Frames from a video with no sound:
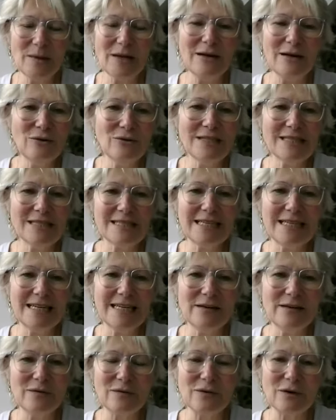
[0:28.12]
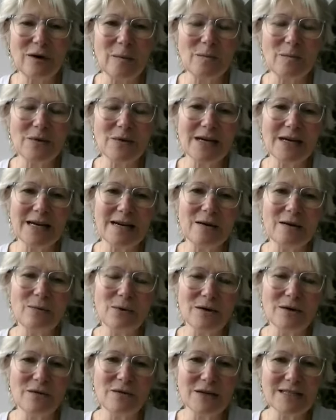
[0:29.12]
Lucy from the
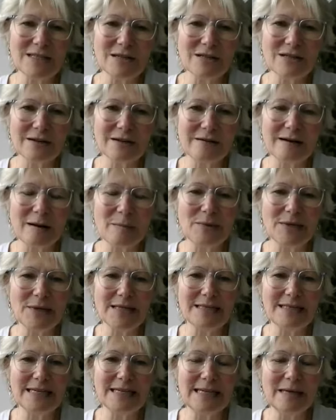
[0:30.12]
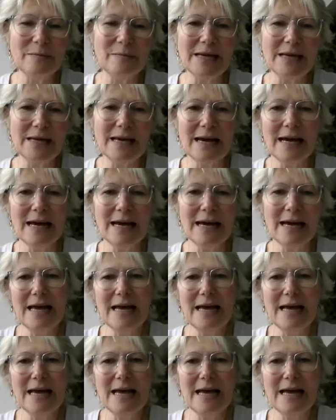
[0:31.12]
World Physiotherapy team here,